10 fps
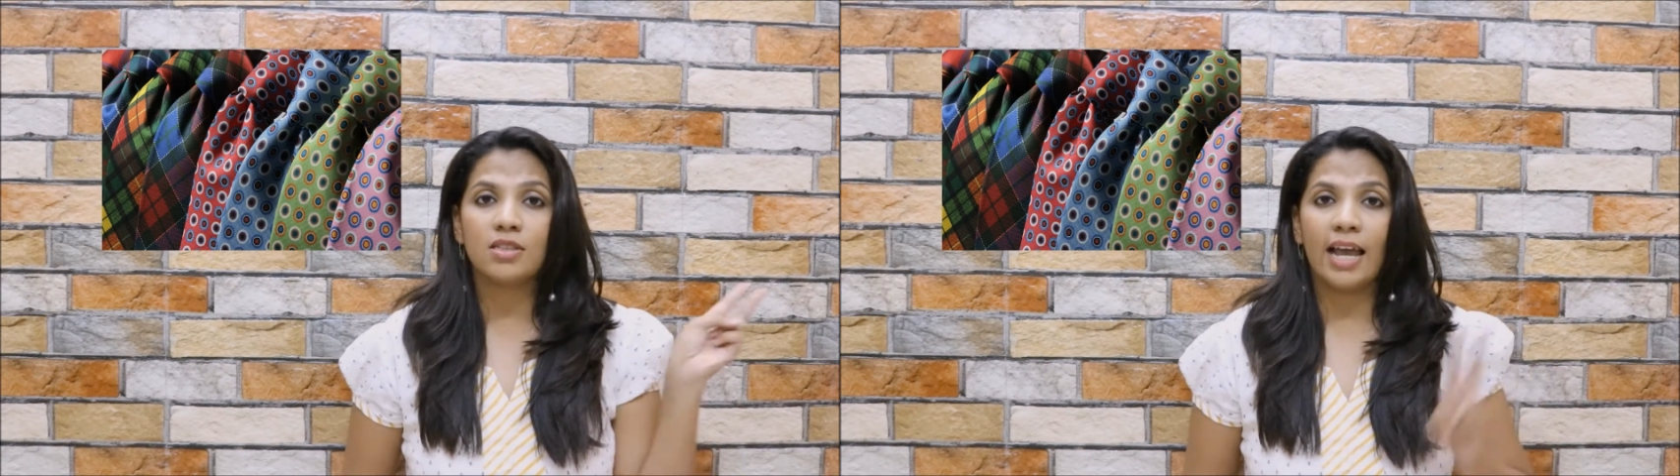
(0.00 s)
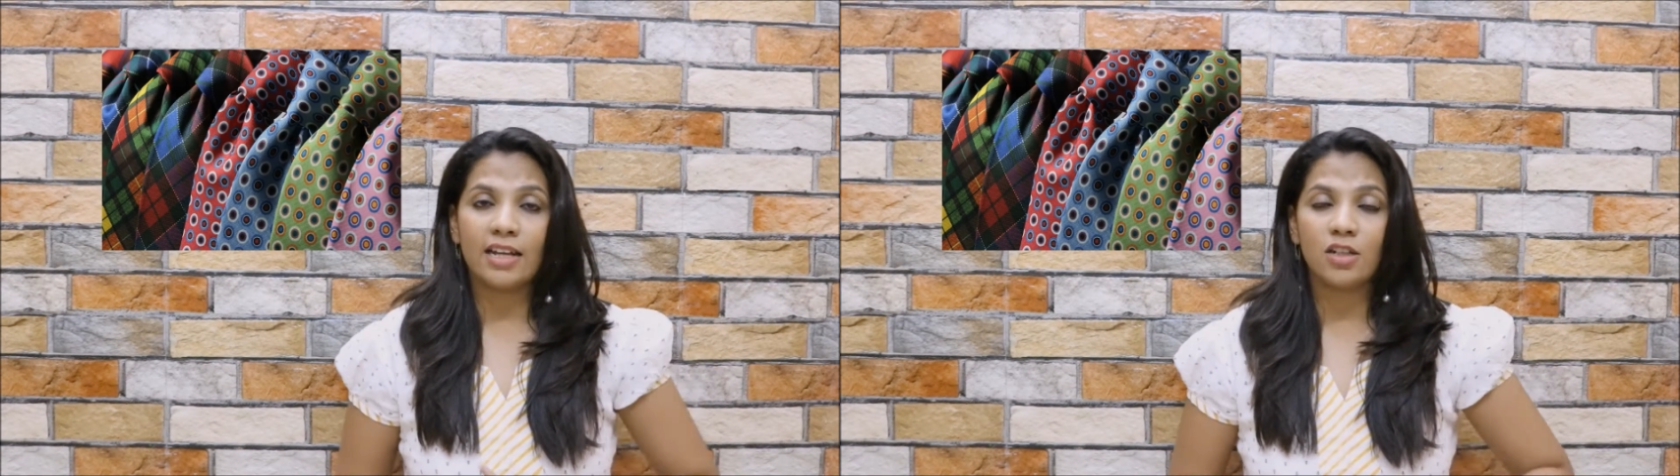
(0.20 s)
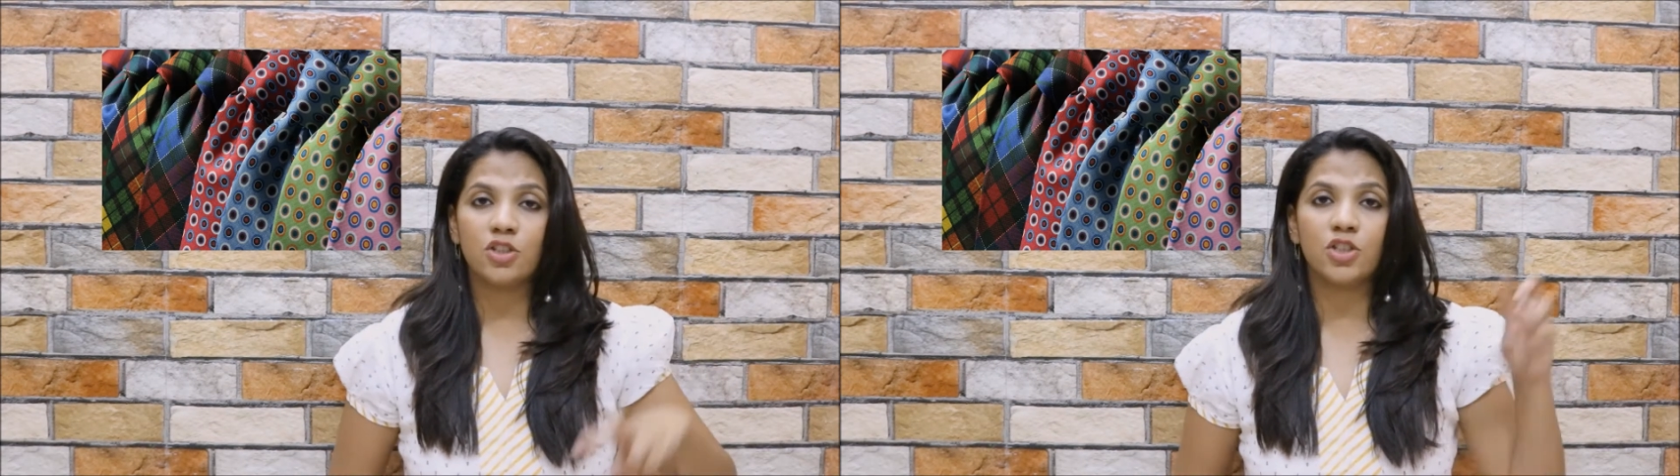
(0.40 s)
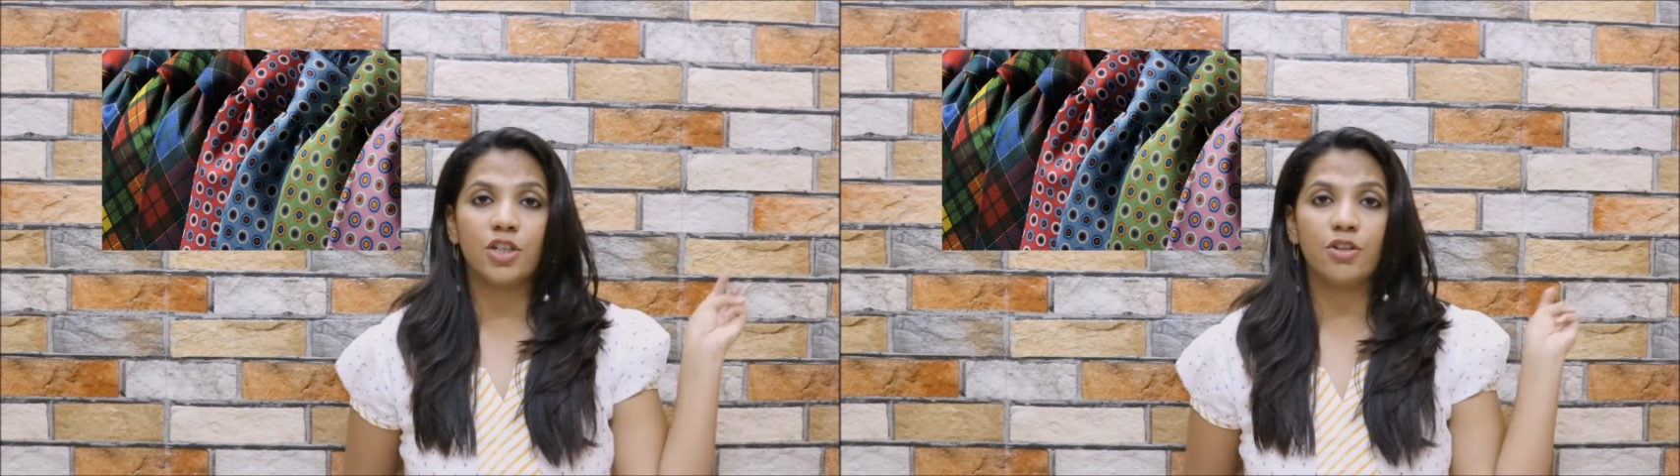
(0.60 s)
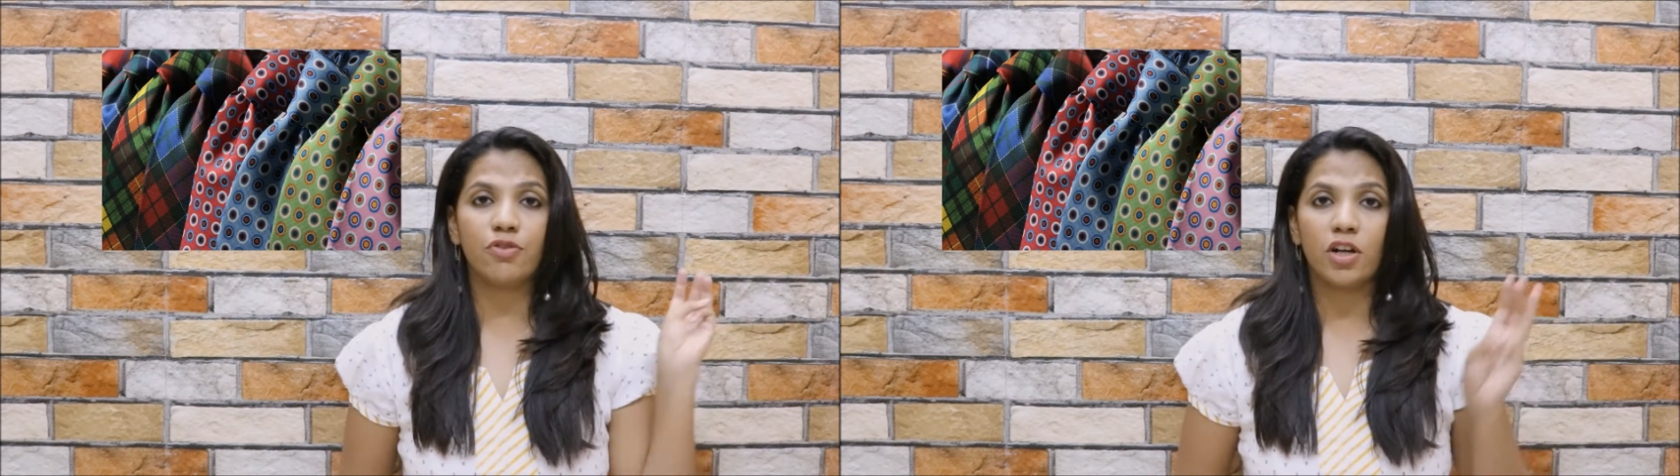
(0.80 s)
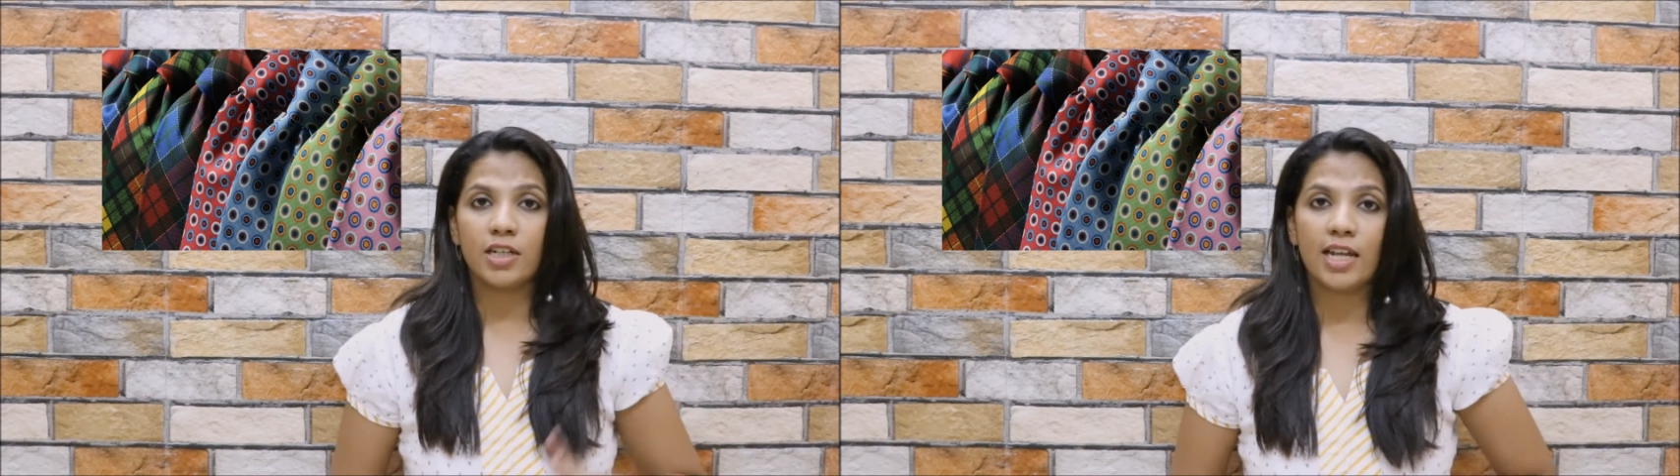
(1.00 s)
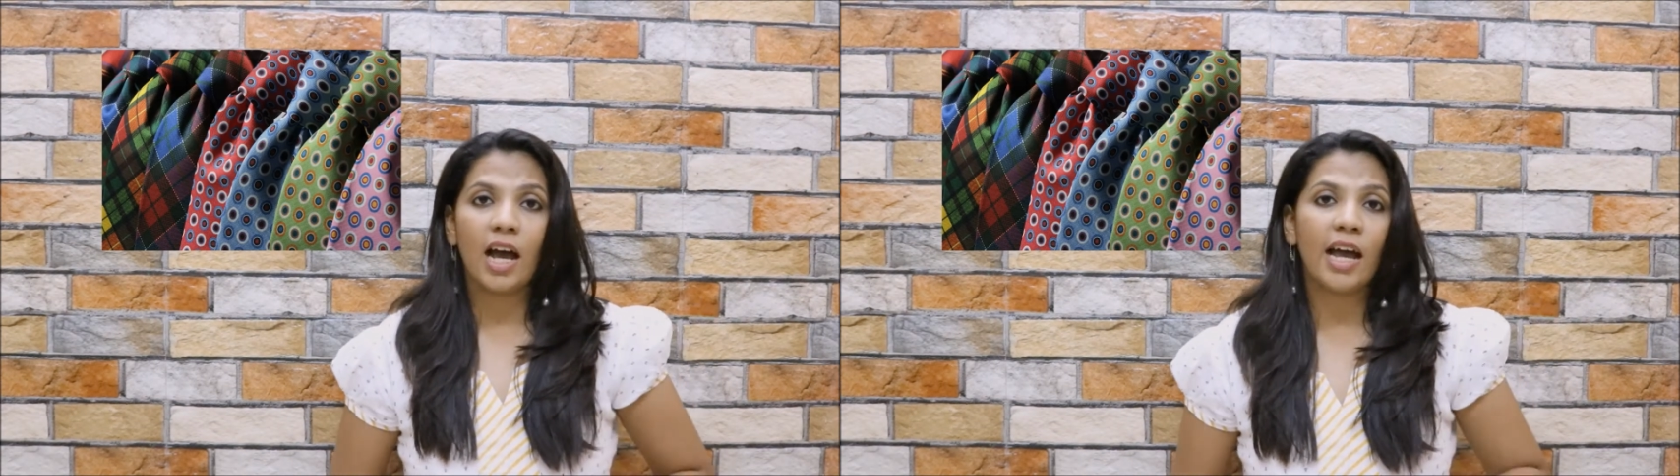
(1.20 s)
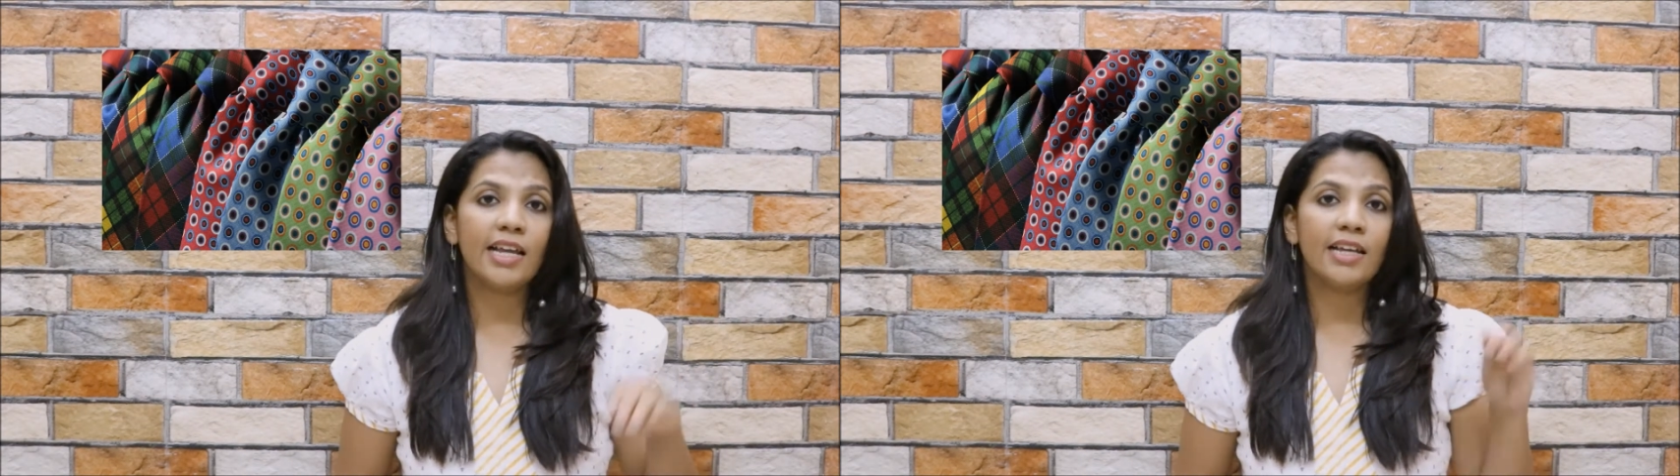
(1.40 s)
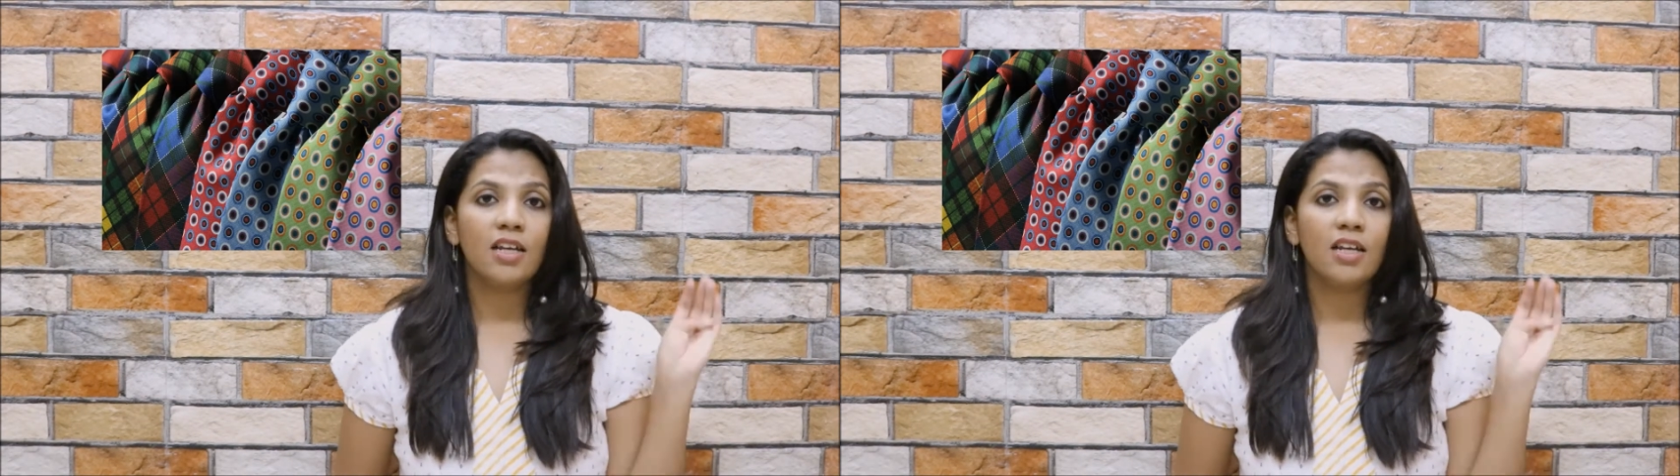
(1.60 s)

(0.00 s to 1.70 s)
handkerchief, a tie,